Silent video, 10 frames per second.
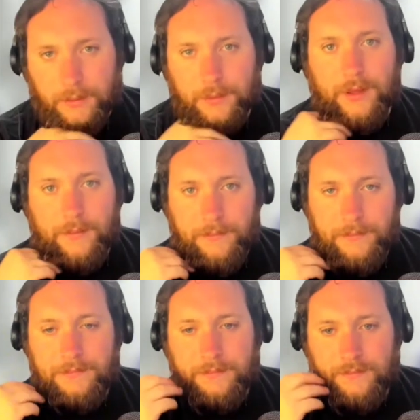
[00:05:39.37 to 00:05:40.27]
And it seems
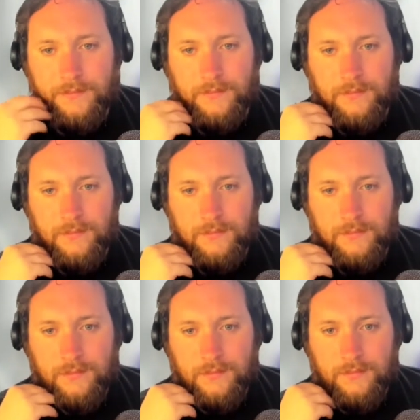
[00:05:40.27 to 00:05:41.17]
people
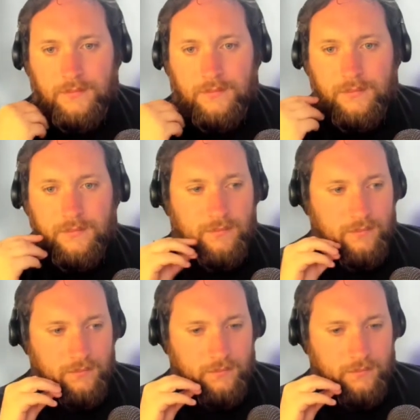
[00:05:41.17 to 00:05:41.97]
are taking that